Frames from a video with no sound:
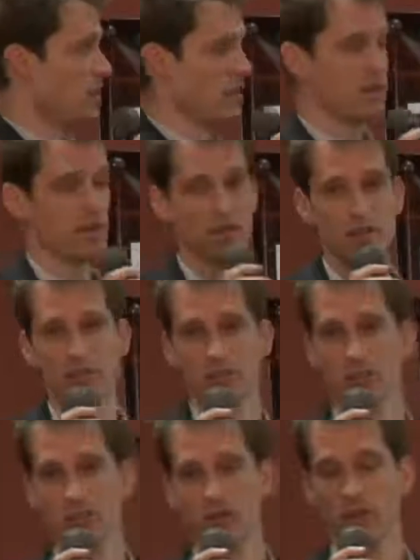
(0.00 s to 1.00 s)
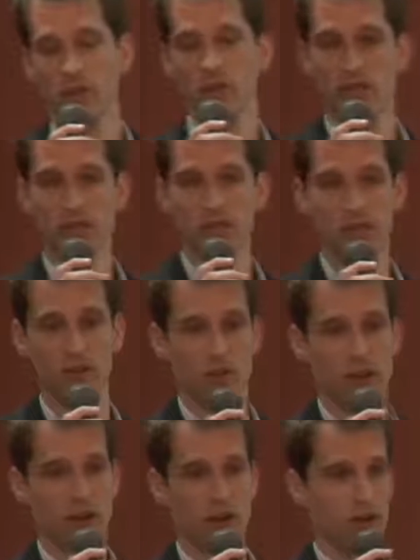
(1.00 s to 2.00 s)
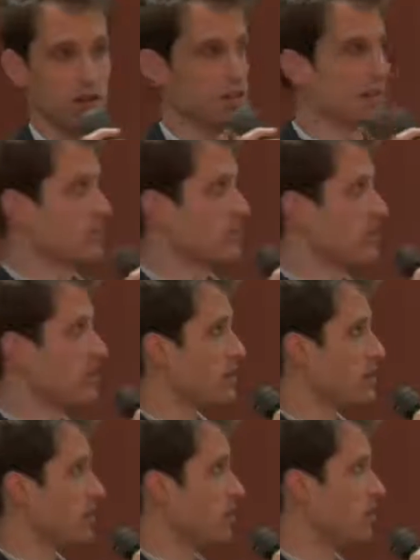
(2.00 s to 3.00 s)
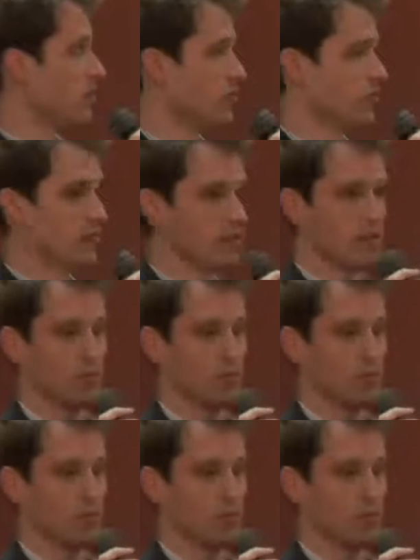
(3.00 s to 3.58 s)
An industrial assessment center assessment includes